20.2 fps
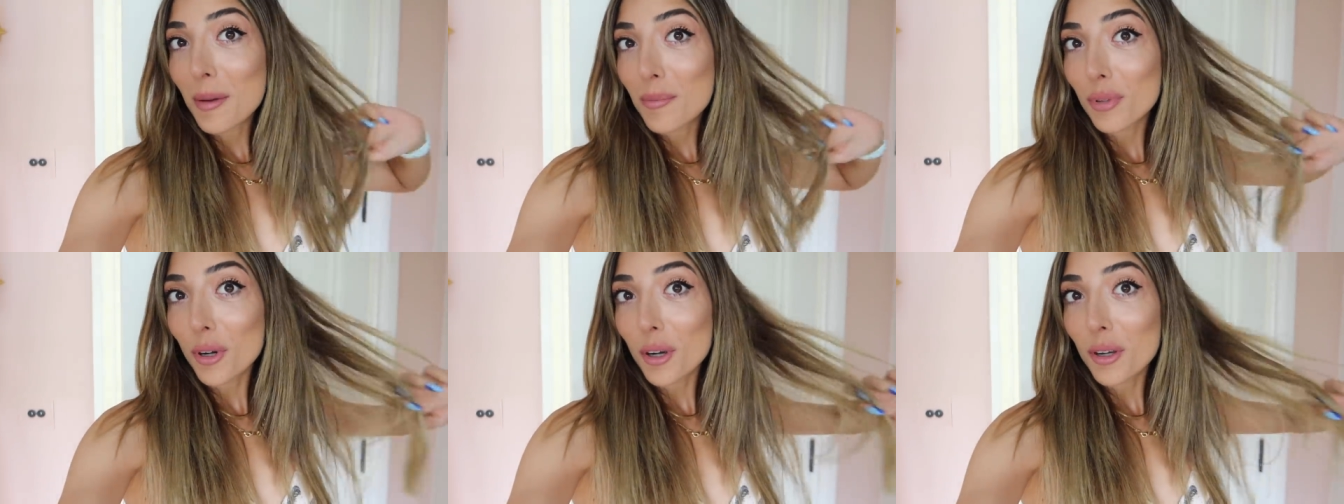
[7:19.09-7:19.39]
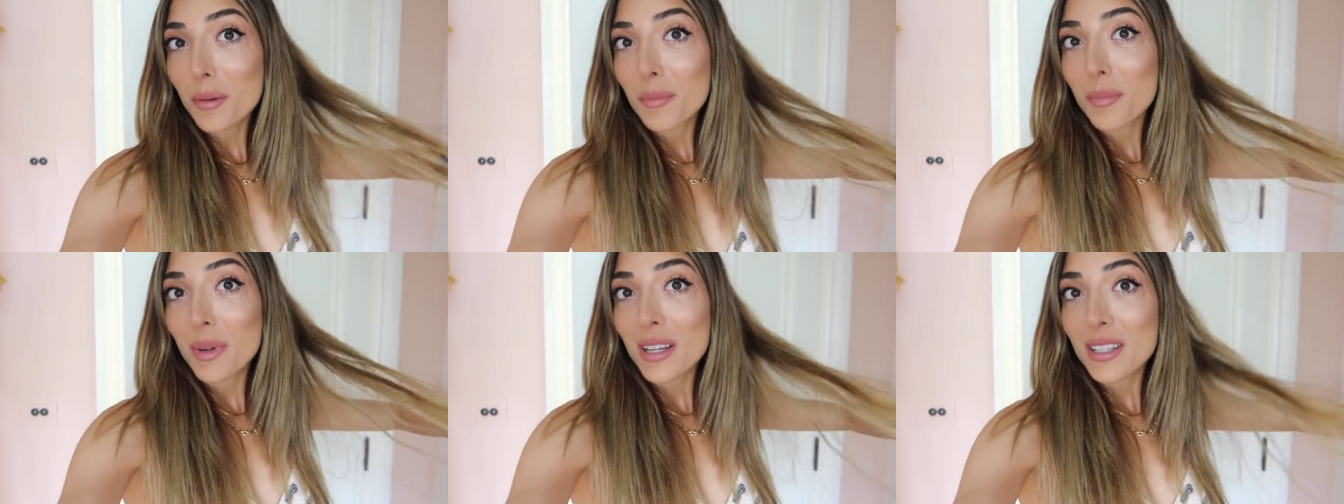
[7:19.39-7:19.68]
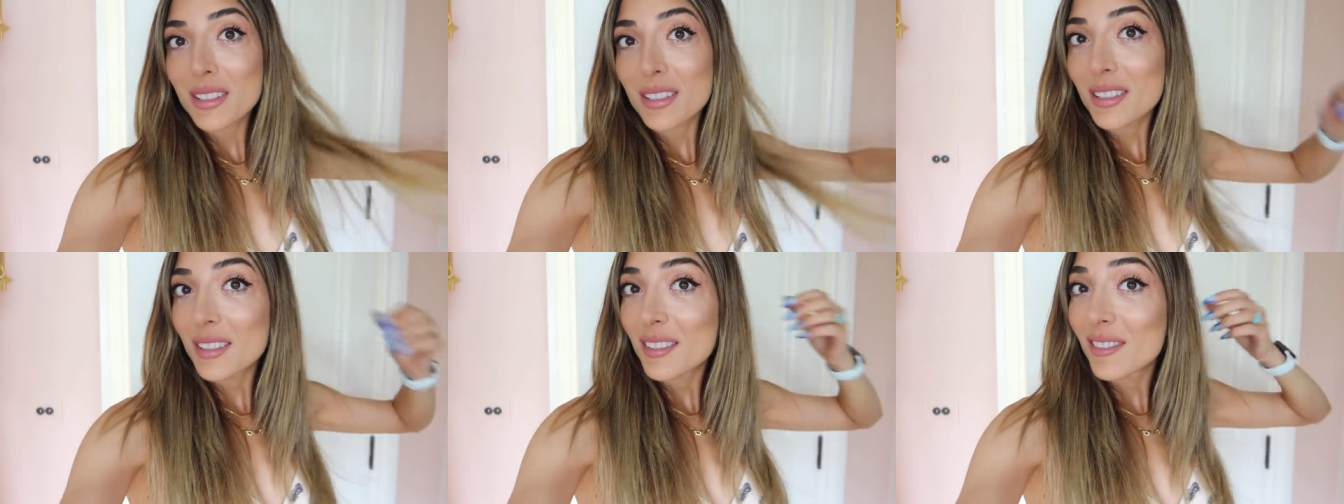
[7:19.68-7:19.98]
broken
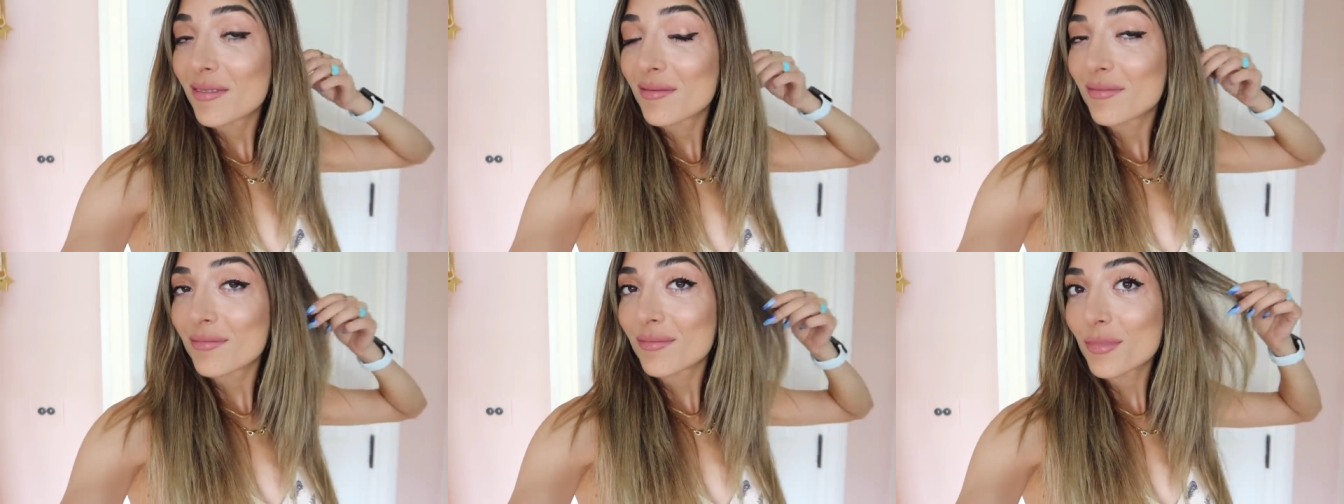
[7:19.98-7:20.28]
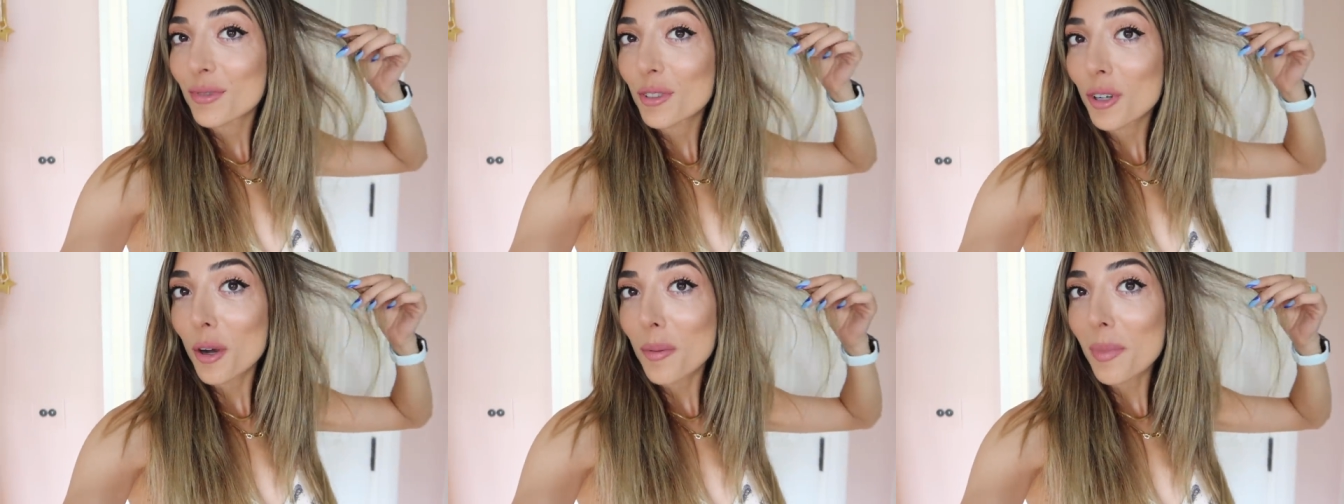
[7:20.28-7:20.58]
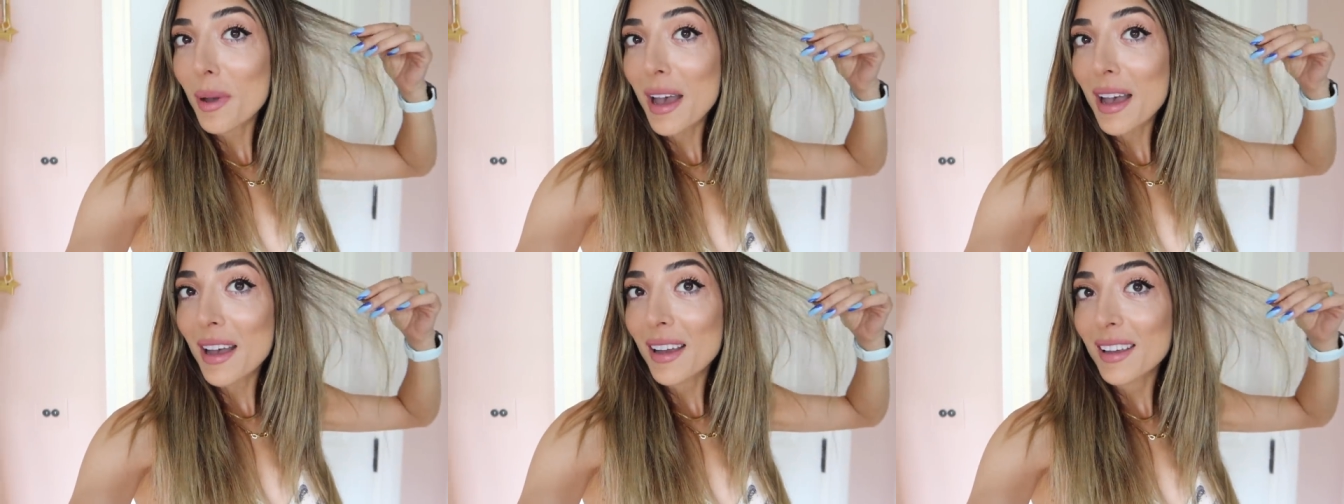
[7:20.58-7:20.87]
bits grow
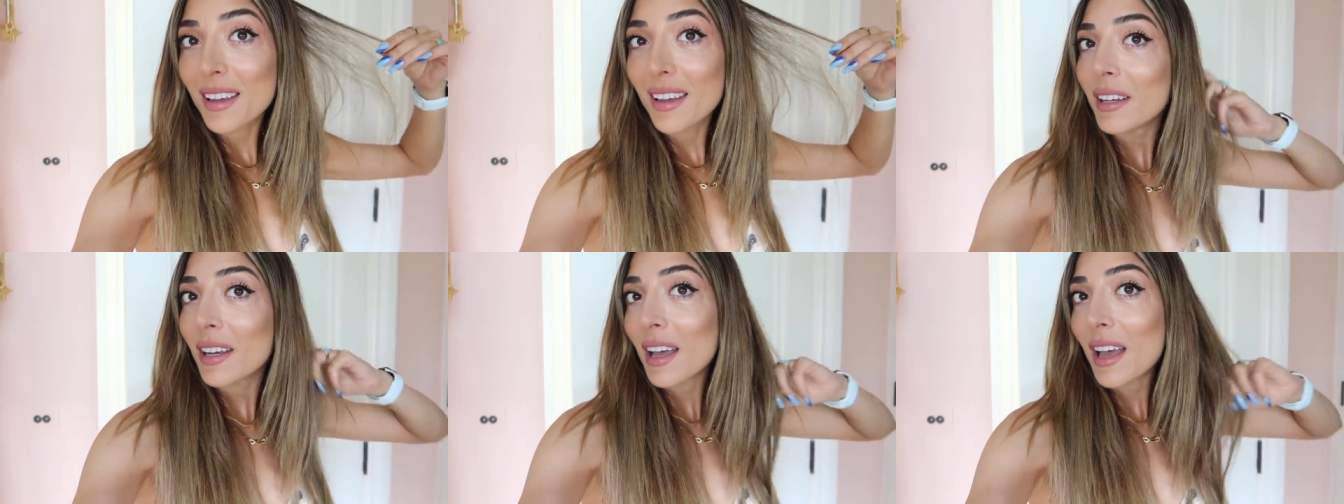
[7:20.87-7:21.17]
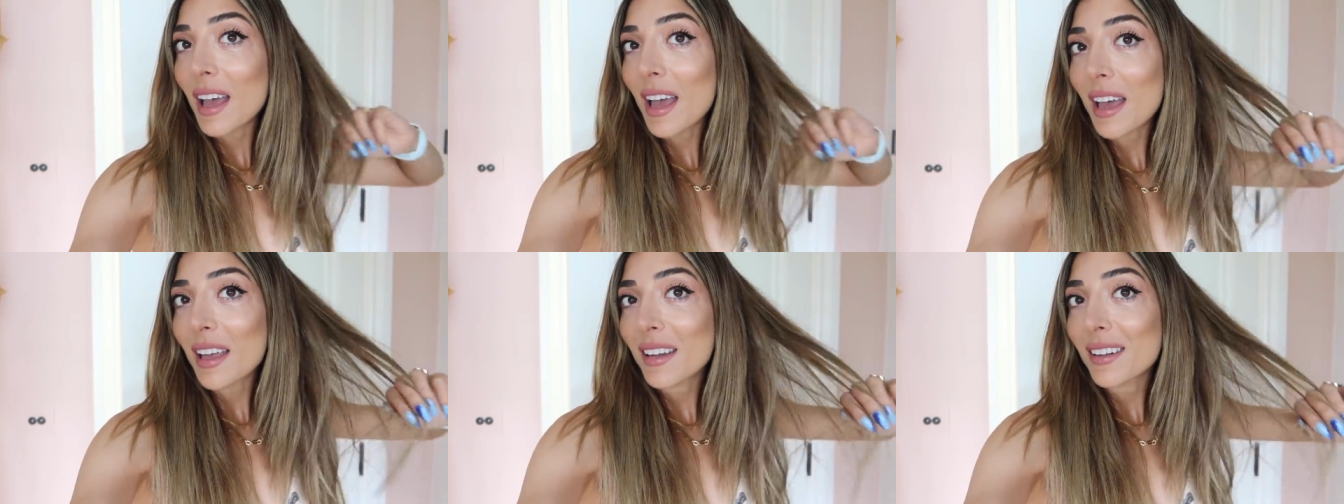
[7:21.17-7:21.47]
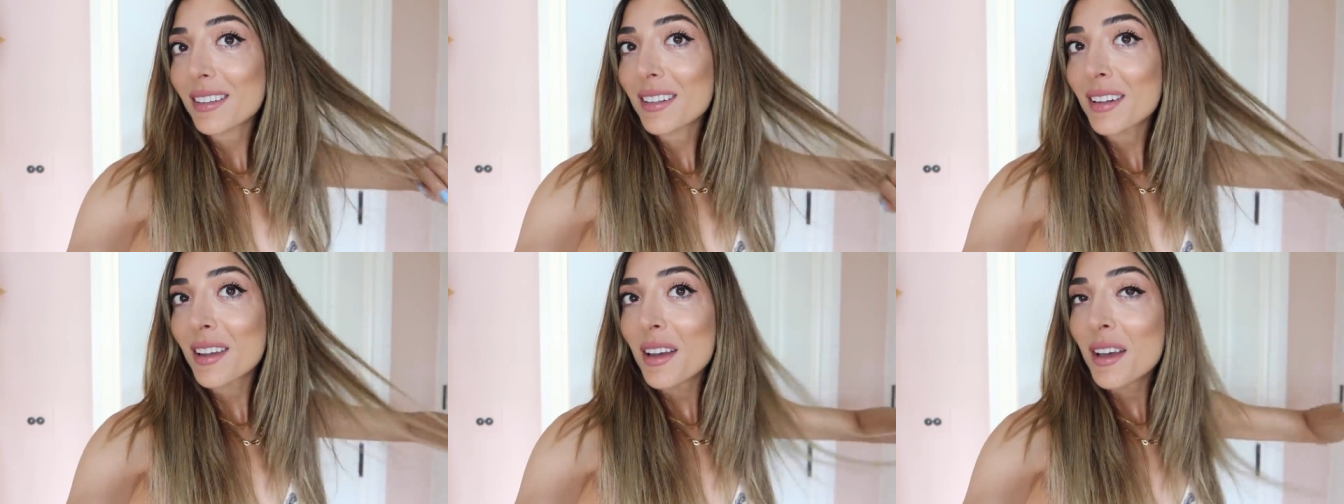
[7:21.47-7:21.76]
back
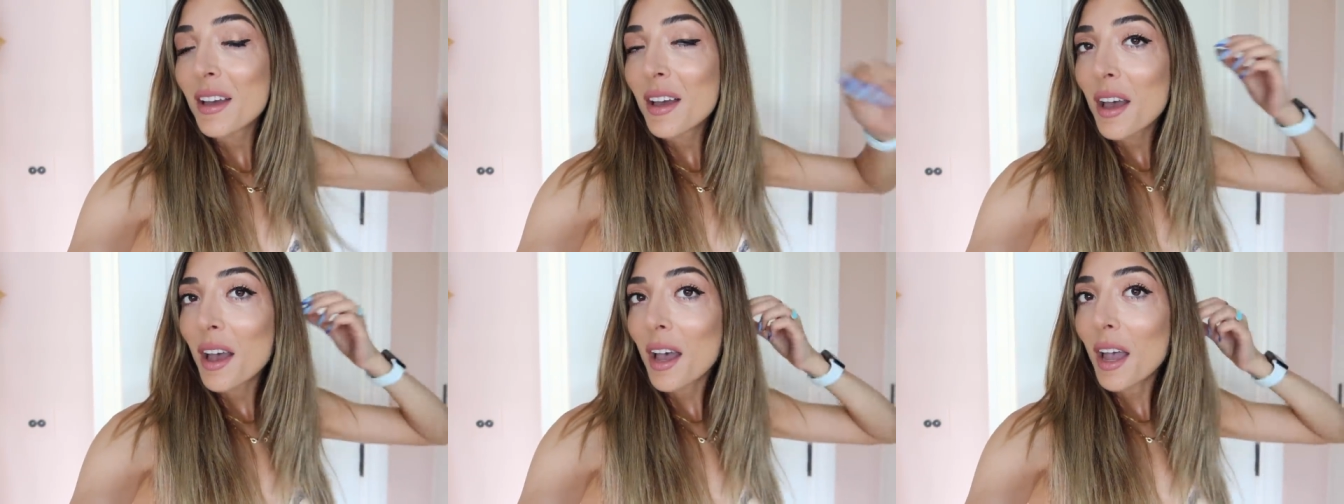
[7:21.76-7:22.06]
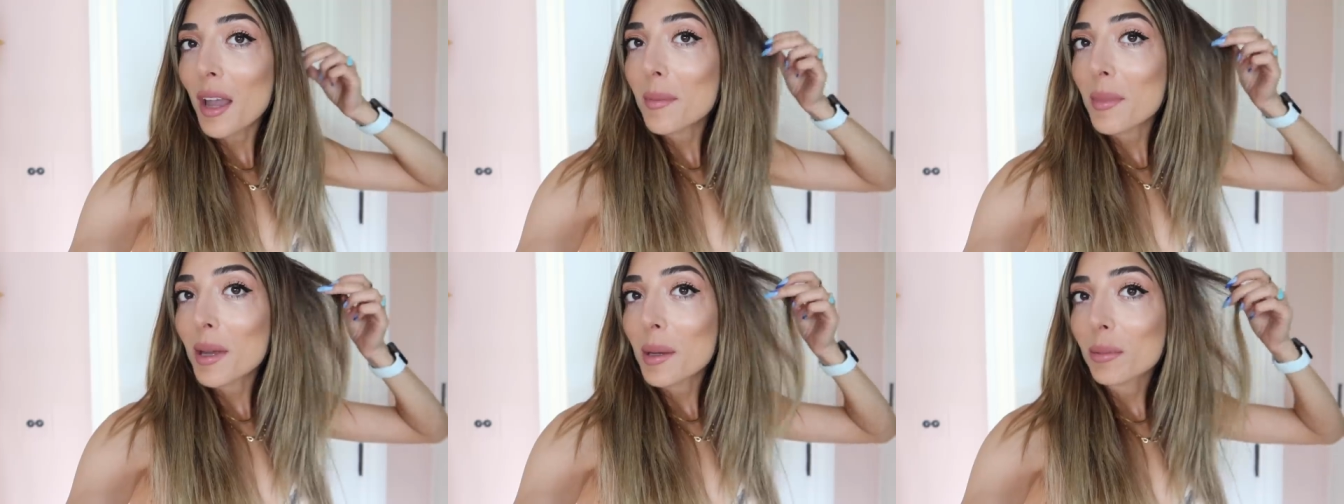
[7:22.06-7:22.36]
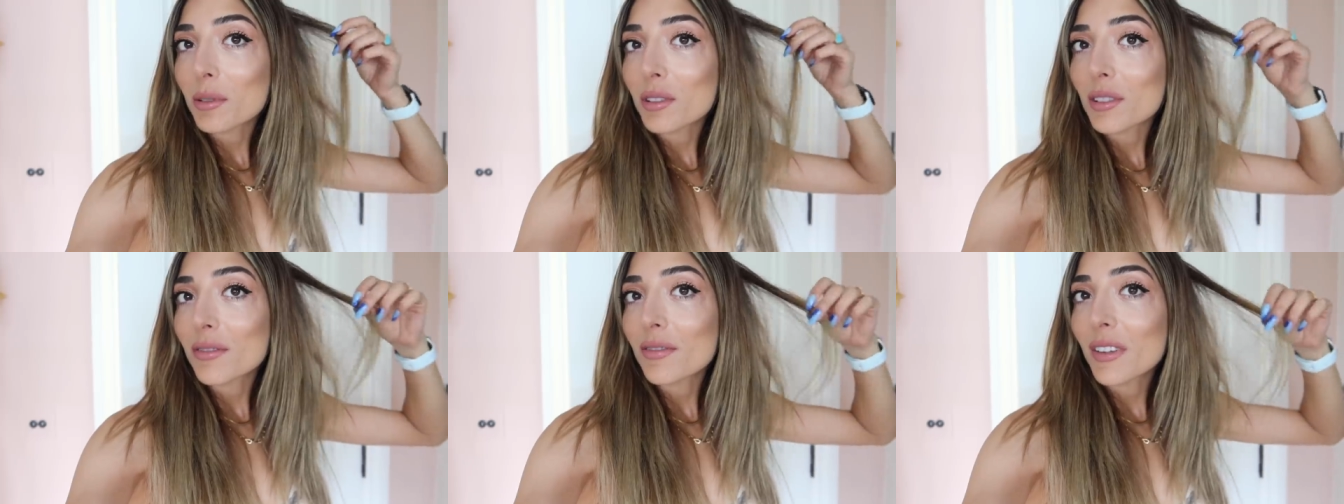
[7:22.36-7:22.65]
and I'm
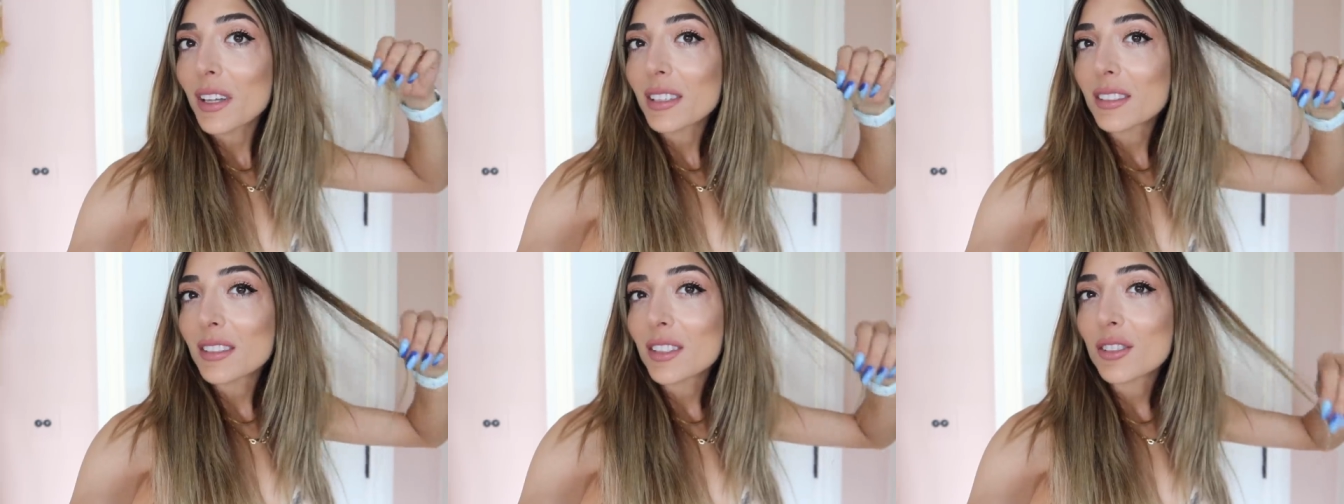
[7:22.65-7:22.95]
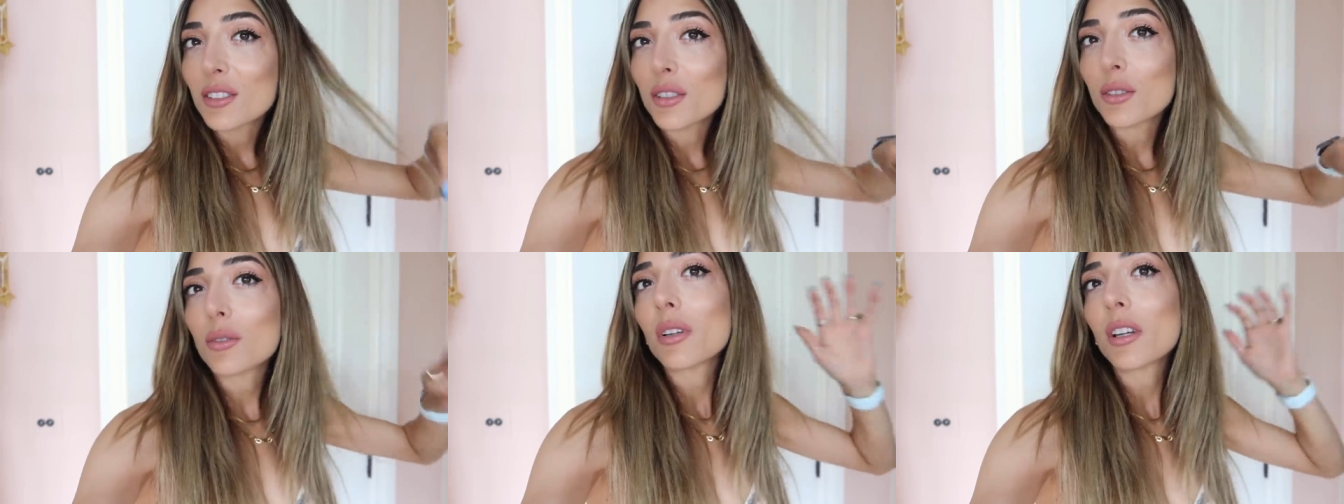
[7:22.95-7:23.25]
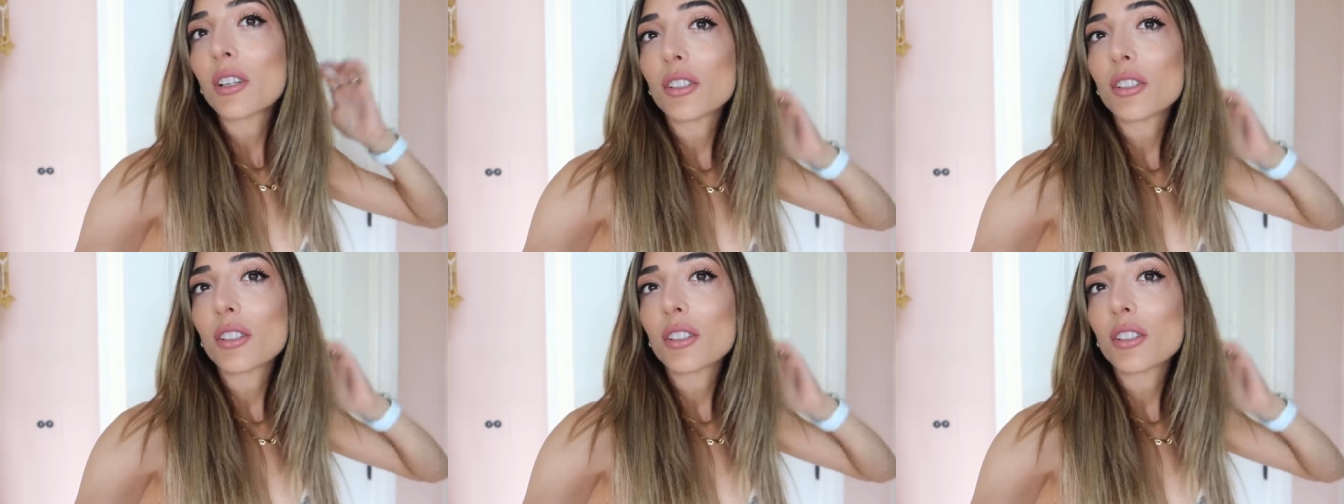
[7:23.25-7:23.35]
able to fix it soon.